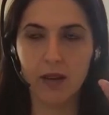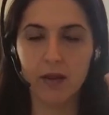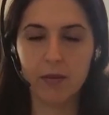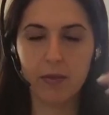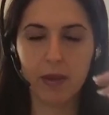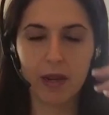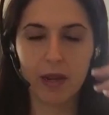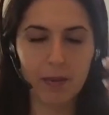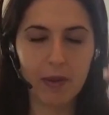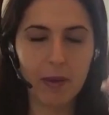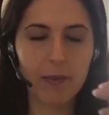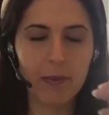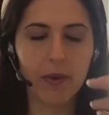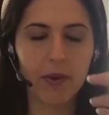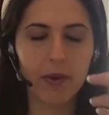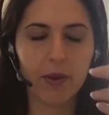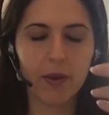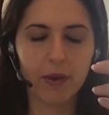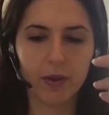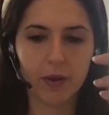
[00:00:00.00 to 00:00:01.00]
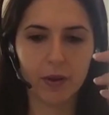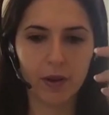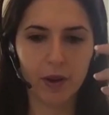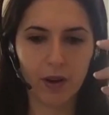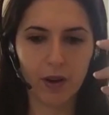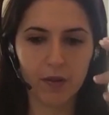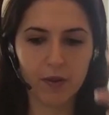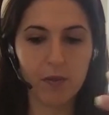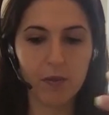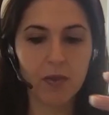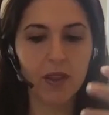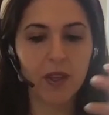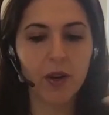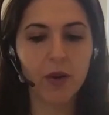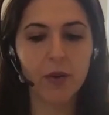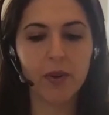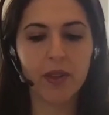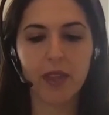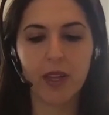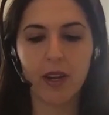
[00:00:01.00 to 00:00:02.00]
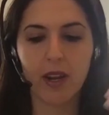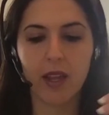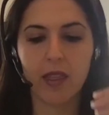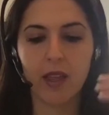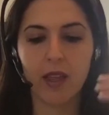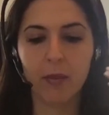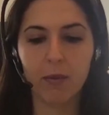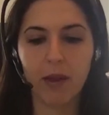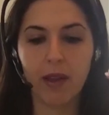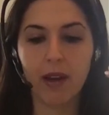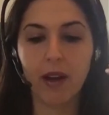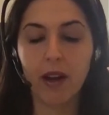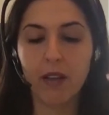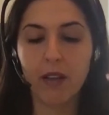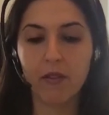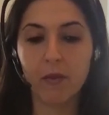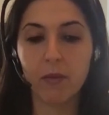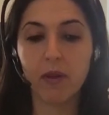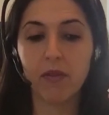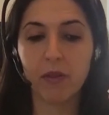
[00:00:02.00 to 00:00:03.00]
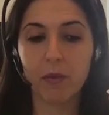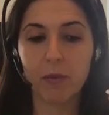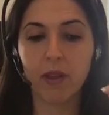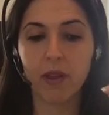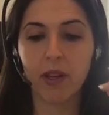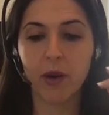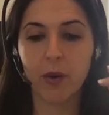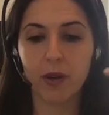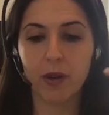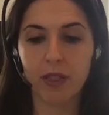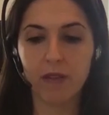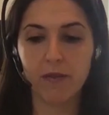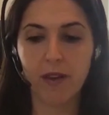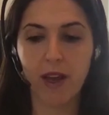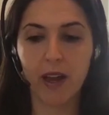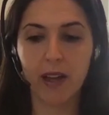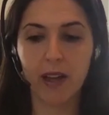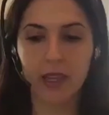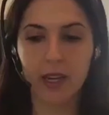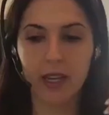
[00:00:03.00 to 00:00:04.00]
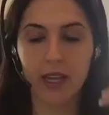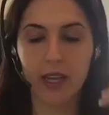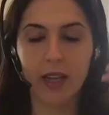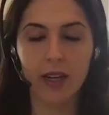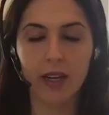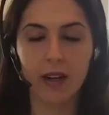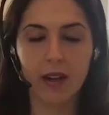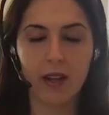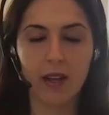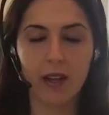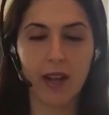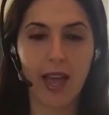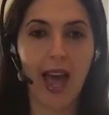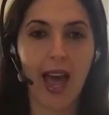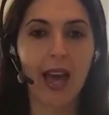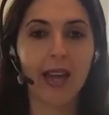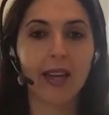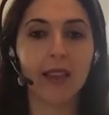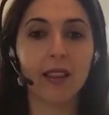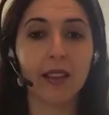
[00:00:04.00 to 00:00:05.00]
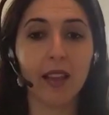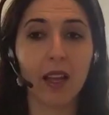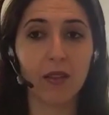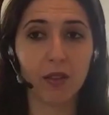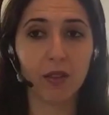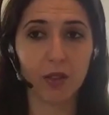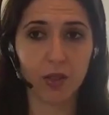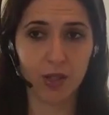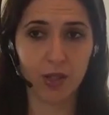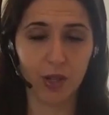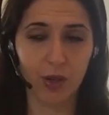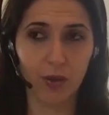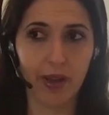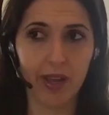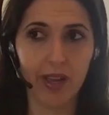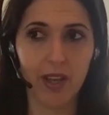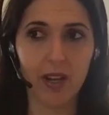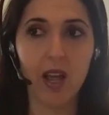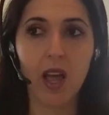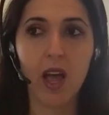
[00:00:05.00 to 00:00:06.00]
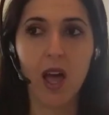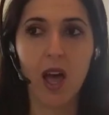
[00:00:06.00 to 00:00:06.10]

many people are familiar with it, and they may not even be familiar with the fact that he had an added level to it.